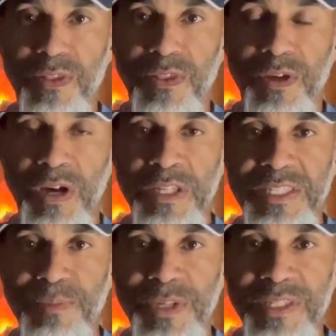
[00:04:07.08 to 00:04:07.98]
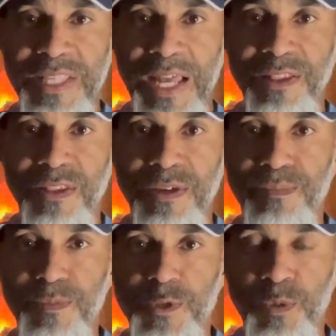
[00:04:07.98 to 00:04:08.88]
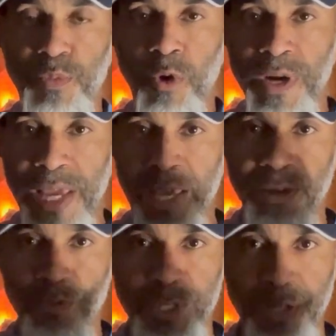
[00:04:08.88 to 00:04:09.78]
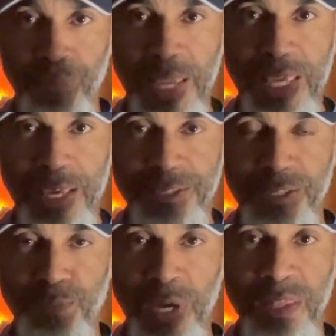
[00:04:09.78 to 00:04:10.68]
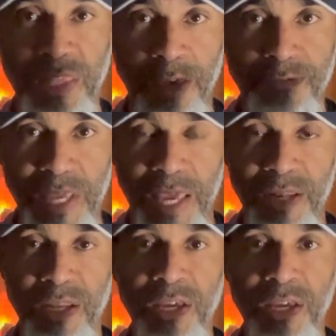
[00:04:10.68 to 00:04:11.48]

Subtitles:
the concept is that the support hand, which in my case is my left hand,